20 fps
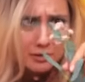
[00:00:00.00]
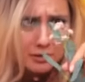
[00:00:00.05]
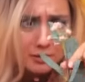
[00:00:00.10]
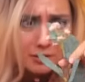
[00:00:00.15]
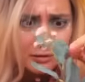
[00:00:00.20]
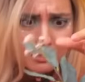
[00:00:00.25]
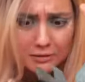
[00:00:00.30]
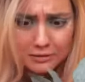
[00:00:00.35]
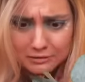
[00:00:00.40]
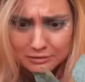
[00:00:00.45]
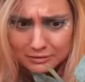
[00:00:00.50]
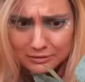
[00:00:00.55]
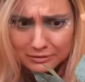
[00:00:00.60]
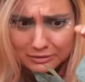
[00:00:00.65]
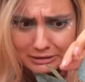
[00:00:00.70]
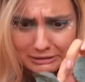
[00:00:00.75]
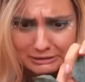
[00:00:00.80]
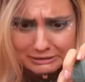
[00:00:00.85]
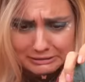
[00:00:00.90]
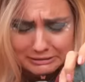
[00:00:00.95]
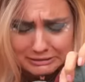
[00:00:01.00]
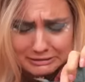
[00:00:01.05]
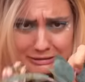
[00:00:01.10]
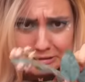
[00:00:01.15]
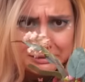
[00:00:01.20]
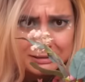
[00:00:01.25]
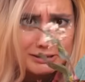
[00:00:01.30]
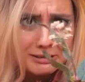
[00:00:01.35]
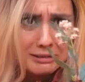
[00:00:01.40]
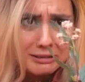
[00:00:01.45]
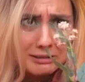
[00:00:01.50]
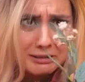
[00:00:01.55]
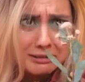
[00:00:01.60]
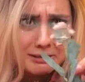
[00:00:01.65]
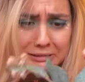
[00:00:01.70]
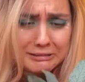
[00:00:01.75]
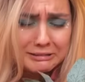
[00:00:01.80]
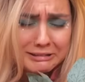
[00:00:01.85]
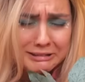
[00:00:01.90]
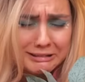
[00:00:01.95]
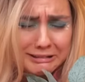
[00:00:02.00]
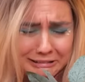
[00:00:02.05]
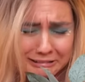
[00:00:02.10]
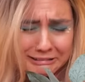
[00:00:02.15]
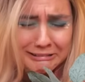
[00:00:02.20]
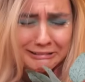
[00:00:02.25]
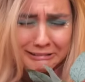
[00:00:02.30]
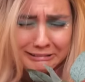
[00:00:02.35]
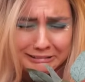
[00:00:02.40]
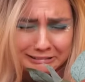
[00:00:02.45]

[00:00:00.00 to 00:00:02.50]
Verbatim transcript: And maybe you should try trimming them.